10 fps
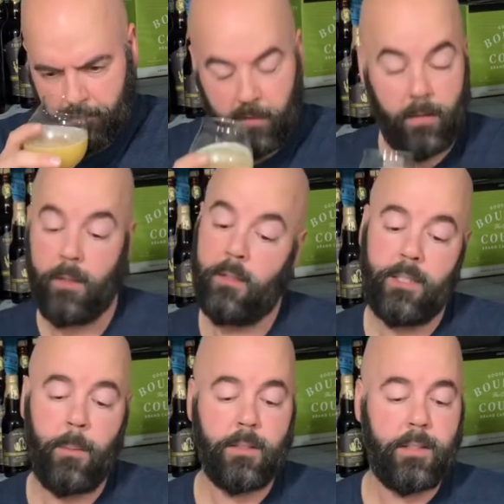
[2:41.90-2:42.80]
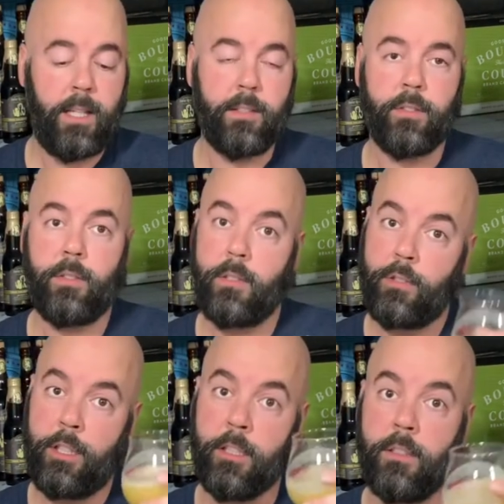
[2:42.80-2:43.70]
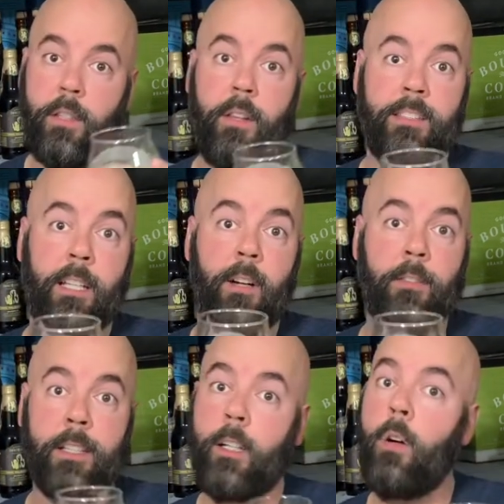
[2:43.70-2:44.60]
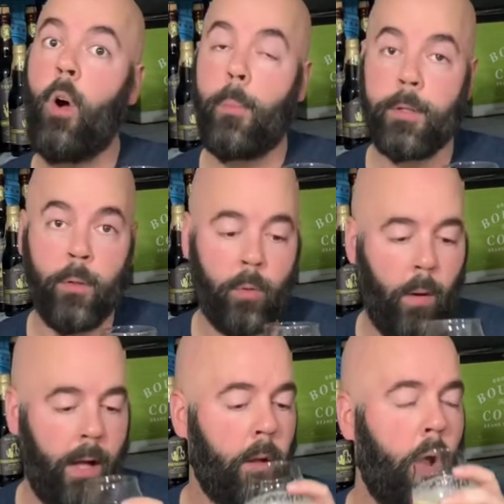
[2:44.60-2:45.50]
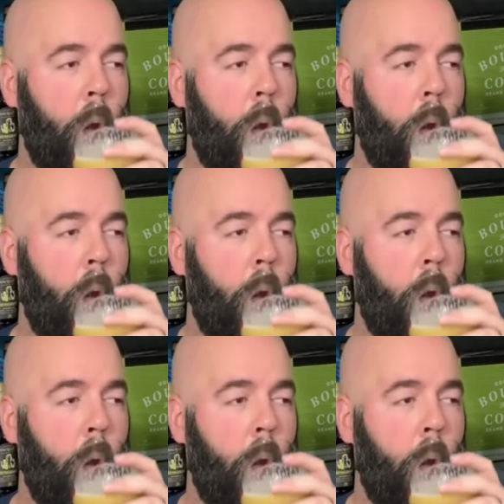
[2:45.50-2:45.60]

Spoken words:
Let's see about the taste. Cheers. Thanks again, Rodrigo. Hope you're doing well.